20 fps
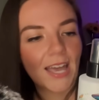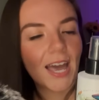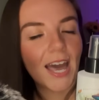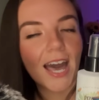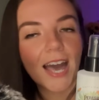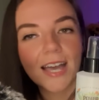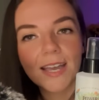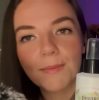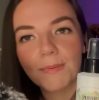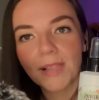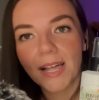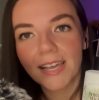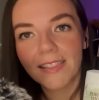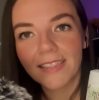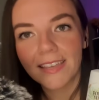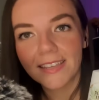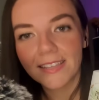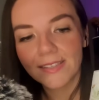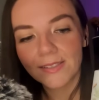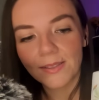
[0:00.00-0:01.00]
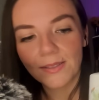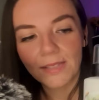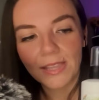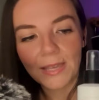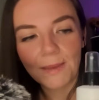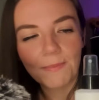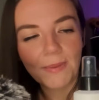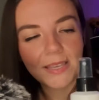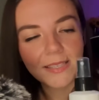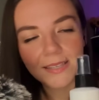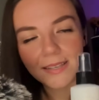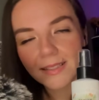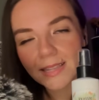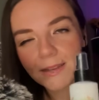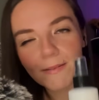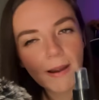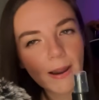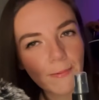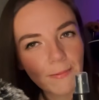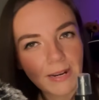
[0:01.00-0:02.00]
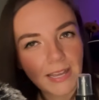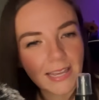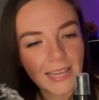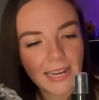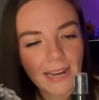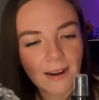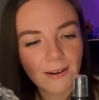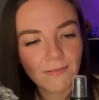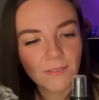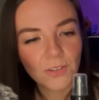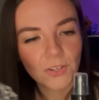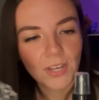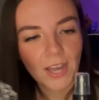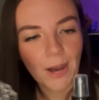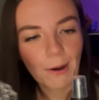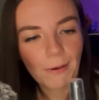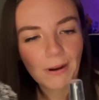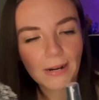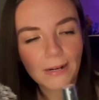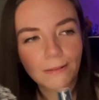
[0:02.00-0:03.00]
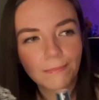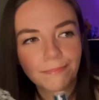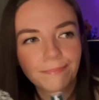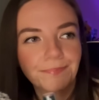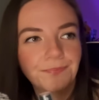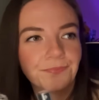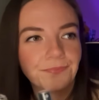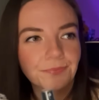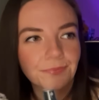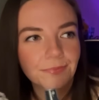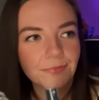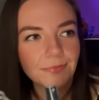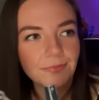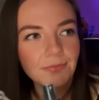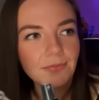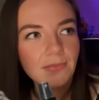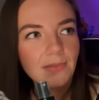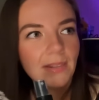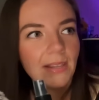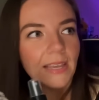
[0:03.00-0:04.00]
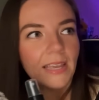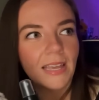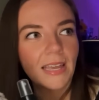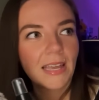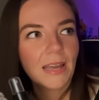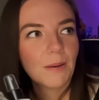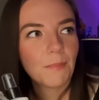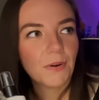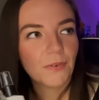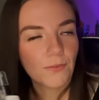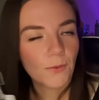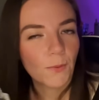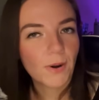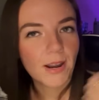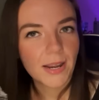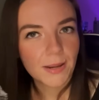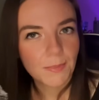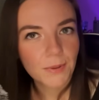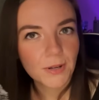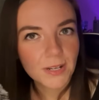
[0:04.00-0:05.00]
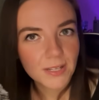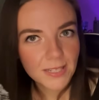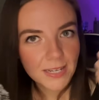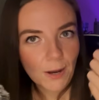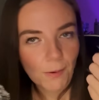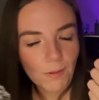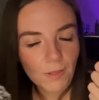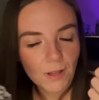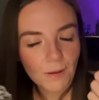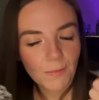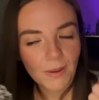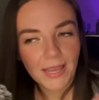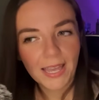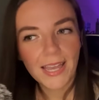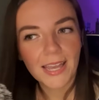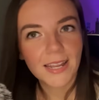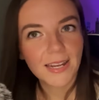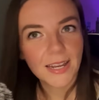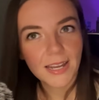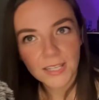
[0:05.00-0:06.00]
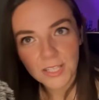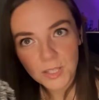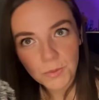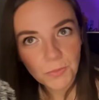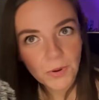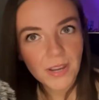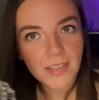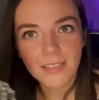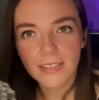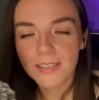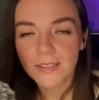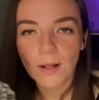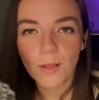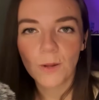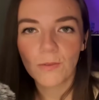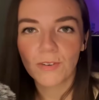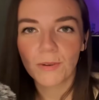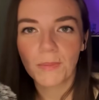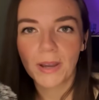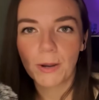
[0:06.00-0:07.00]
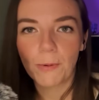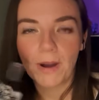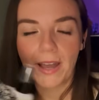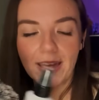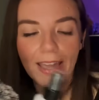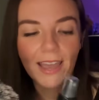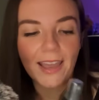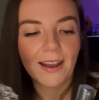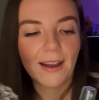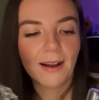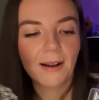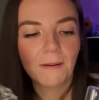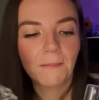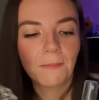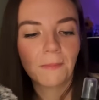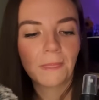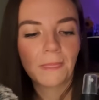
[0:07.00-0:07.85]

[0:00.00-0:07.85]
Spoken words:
I apply this basically right when I get out of the shower. Before I put a towel on my head, I spray this all over my wet hair.